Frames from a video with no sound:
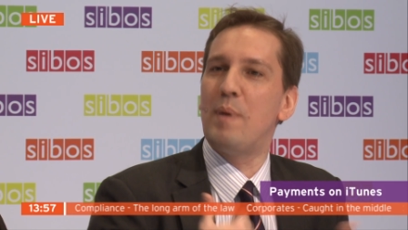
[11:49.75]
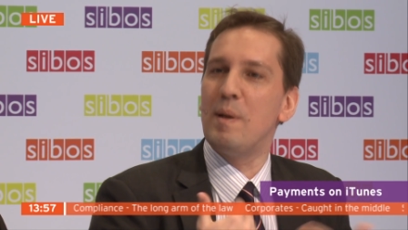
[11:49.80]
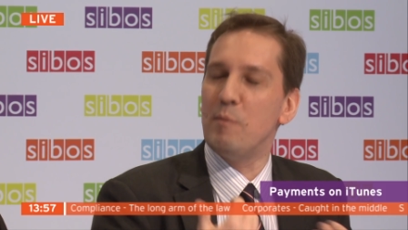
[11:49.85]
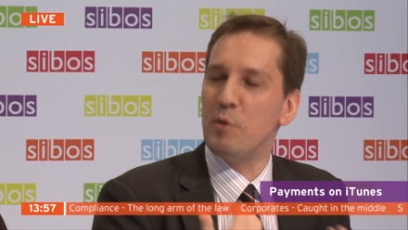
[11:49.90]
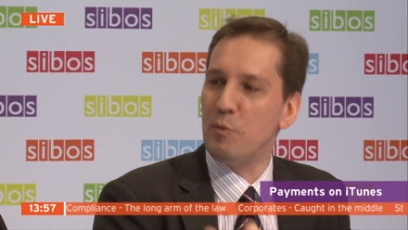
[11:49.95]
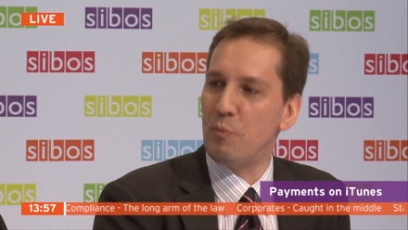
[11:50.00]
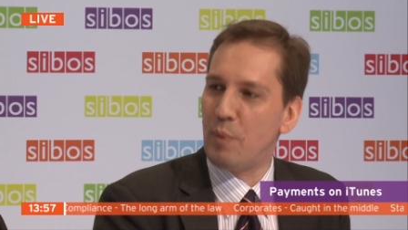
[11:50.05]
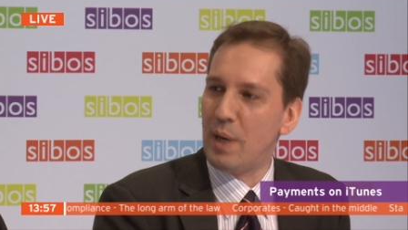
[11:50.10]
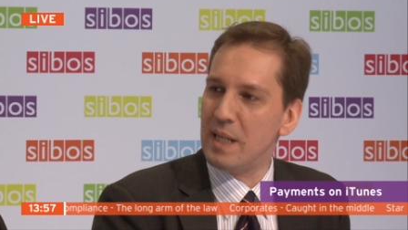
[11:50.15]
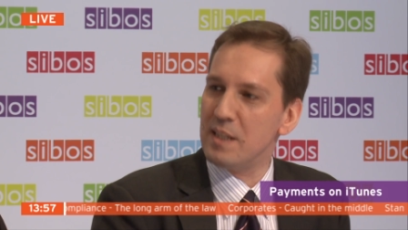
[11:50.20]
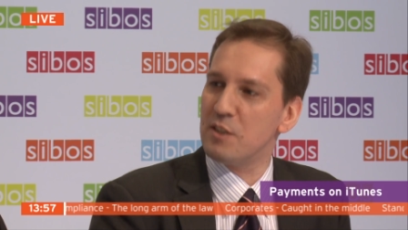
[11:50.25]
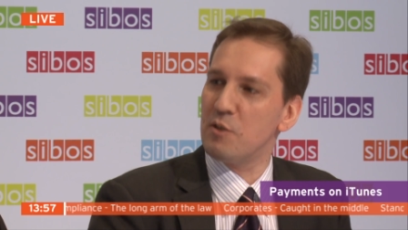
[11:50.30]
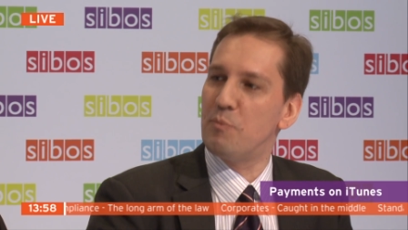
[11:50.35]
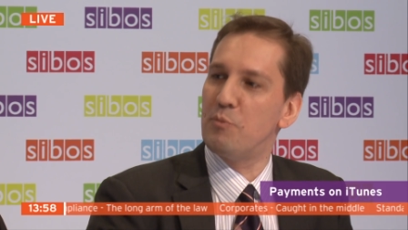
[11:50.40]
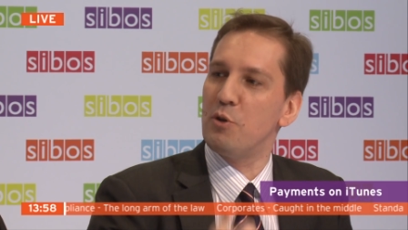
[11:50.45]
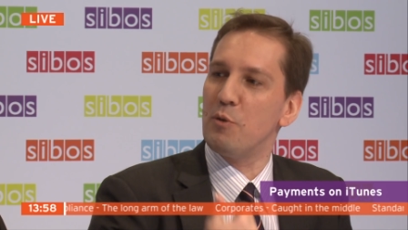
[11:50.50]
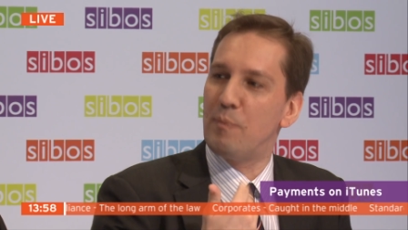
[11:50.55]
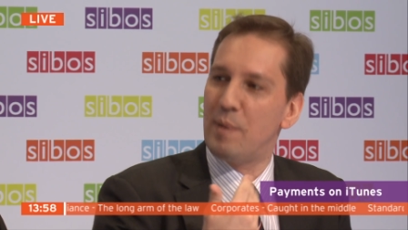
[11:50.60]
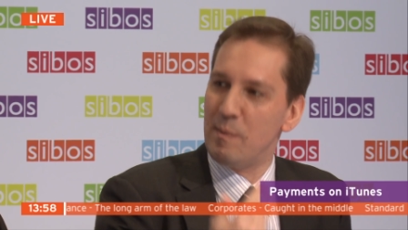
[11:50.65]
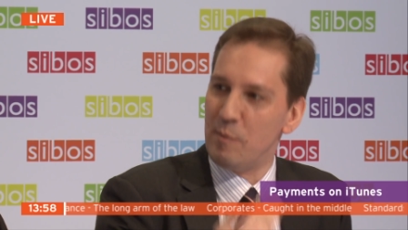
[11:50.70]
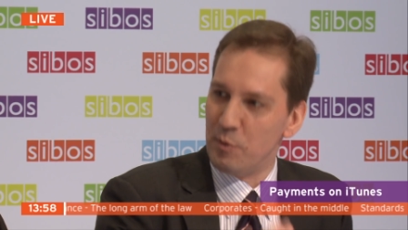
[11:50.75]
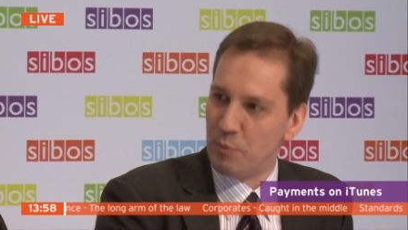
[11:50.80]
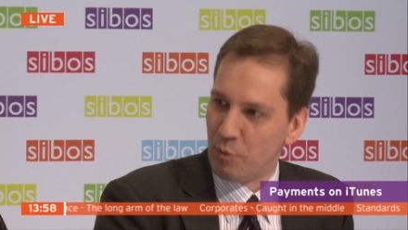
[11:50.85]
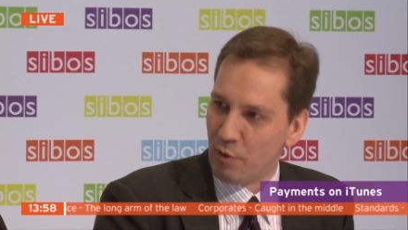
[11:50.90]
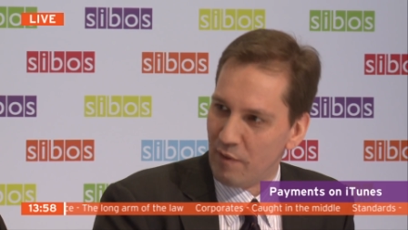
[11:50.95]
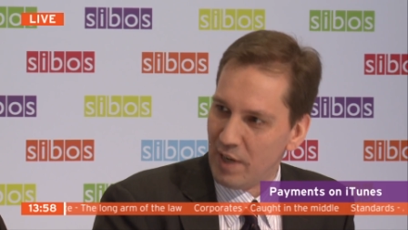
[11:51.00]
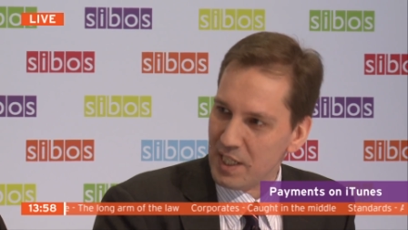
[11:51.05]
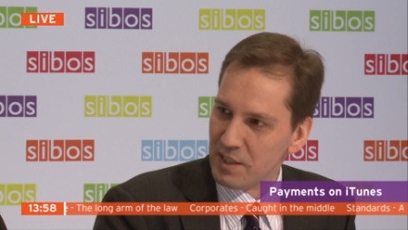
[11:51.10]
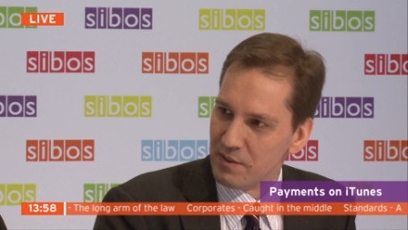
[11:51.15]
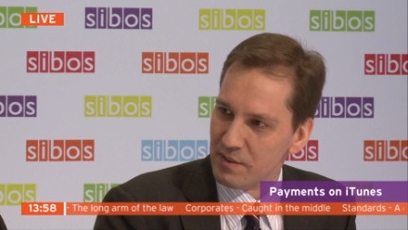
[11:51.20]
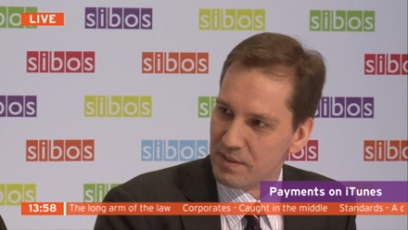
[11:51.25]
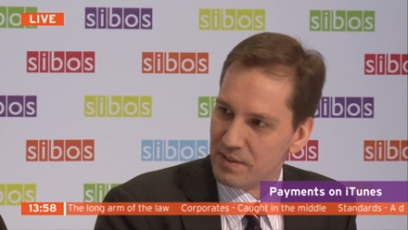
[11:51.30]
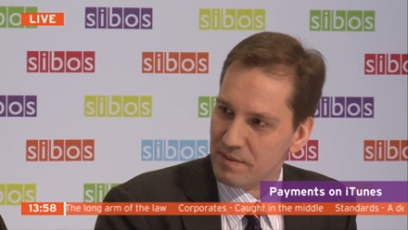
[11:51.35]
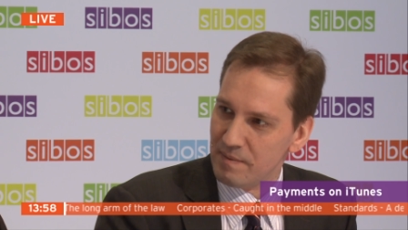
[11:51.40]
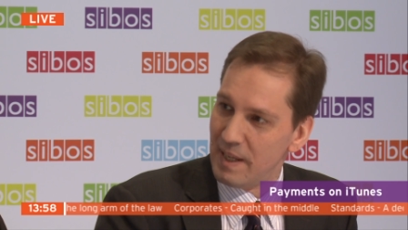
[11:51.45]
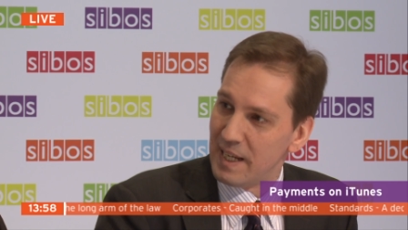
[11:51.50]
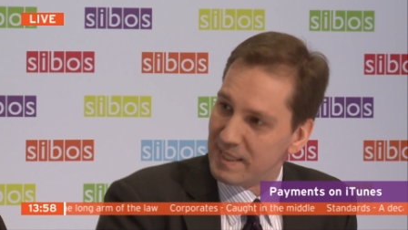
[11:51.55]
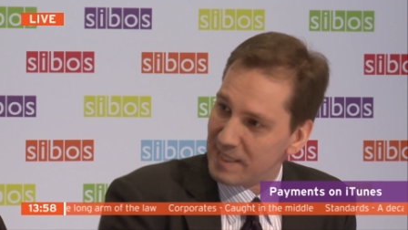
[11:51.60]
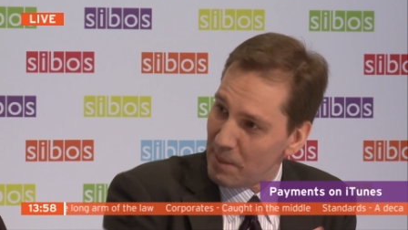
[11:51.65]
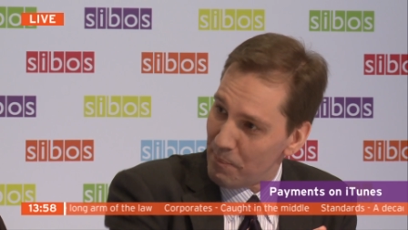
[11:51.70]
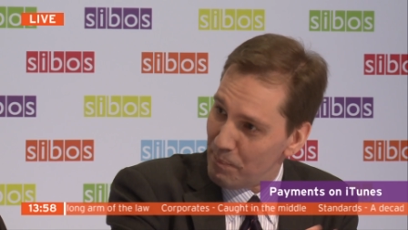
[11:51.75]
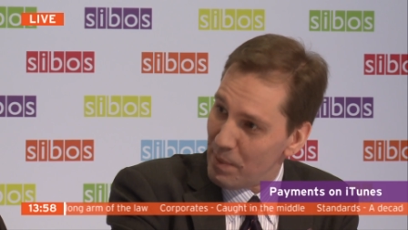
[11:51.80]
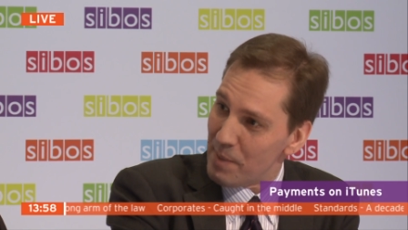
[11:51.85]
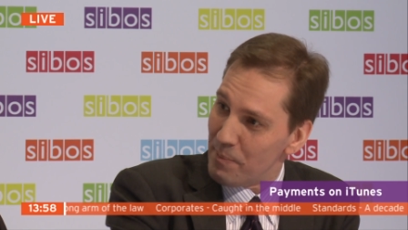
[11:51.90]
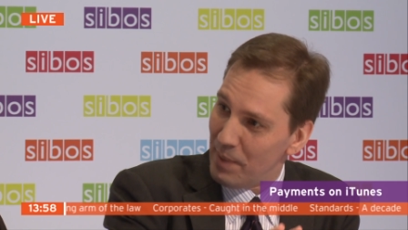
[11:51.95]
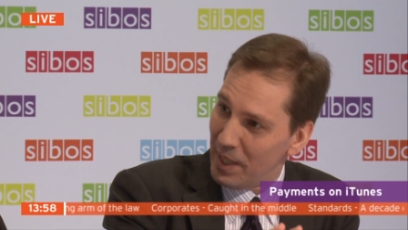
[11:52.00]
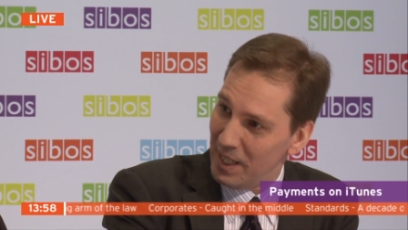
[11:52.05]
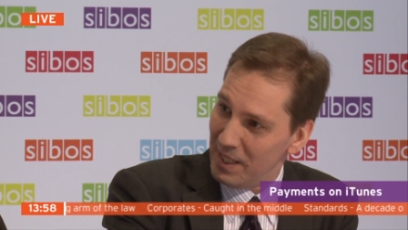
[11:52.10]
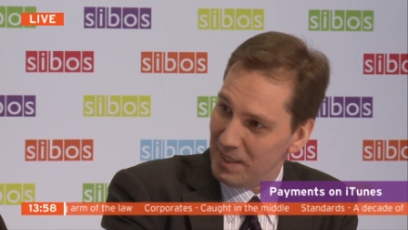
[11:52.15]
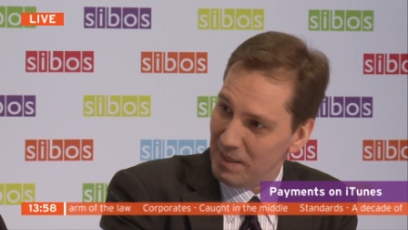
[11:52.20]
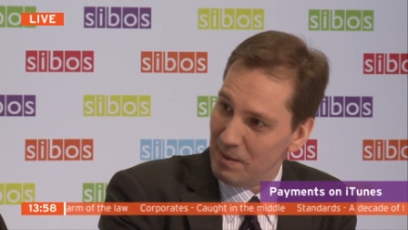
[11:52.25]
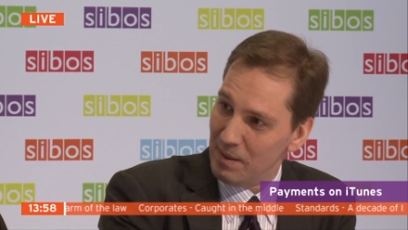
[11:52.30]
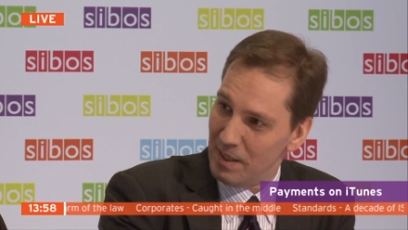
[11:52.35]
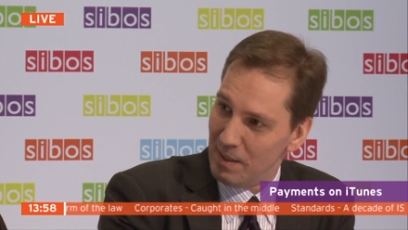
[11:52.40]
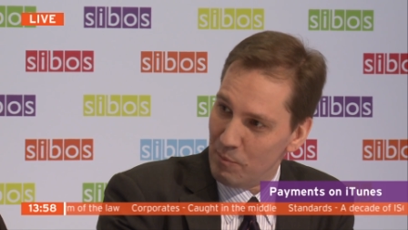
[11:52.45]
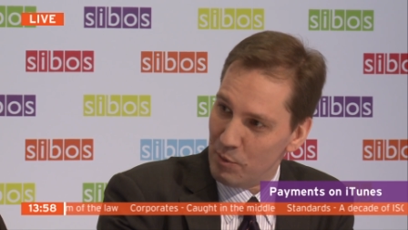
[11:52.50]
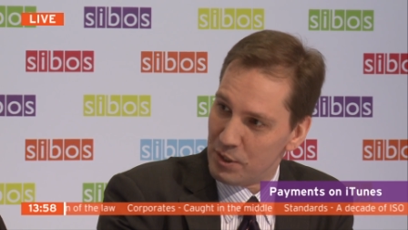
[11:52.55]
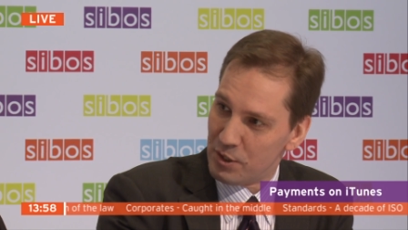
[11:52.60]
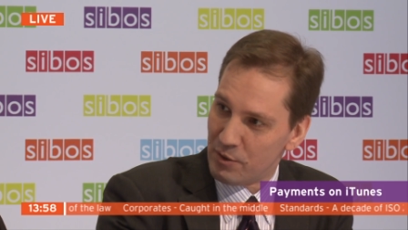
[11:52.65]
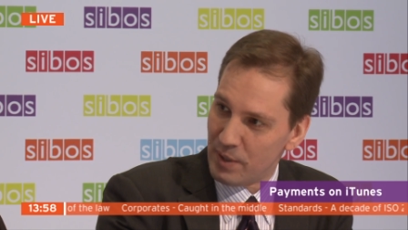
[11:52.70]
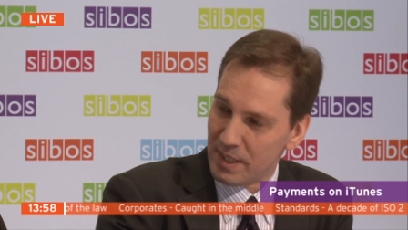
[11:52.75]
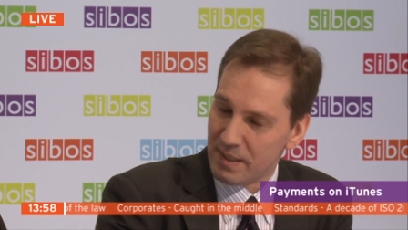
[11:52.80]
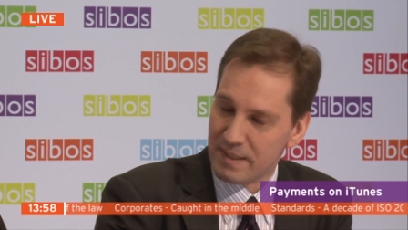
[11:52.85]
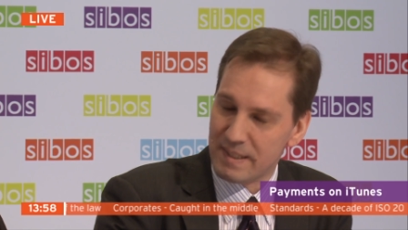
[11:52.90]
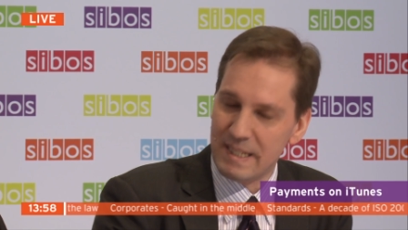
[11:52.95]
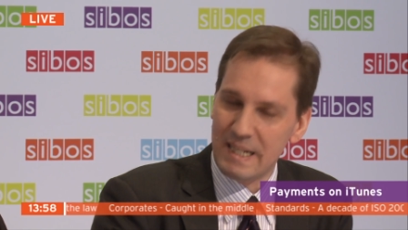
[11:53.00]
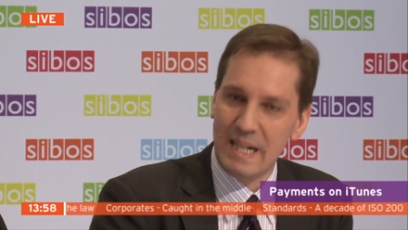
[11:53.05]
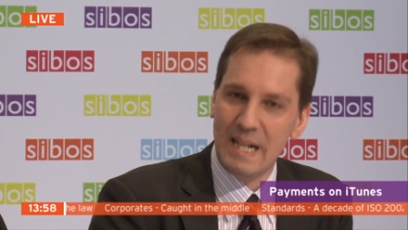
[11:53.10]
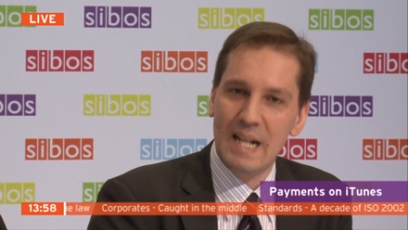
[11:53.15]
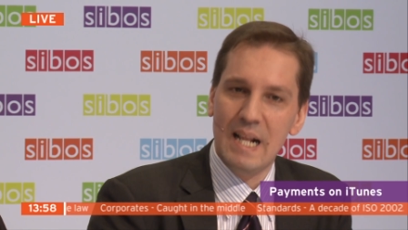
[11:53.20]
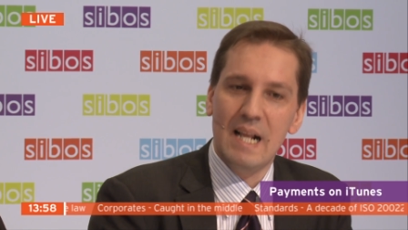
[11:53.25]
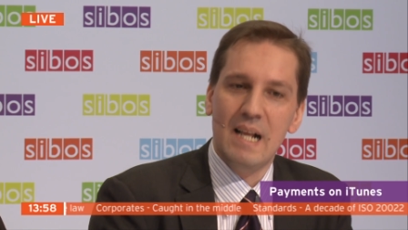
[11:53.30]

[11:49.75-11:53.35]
payment brands or pure payment providers, except PayPal, I must stress.